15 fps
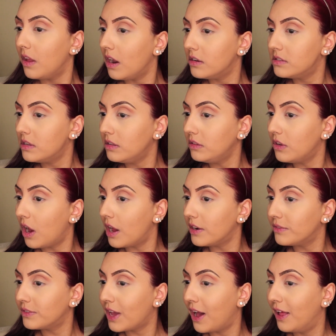There's a lot
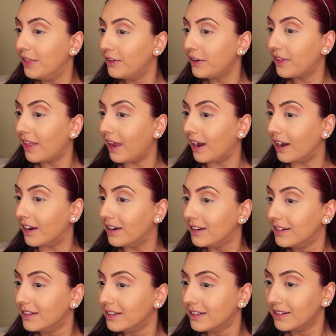of color there.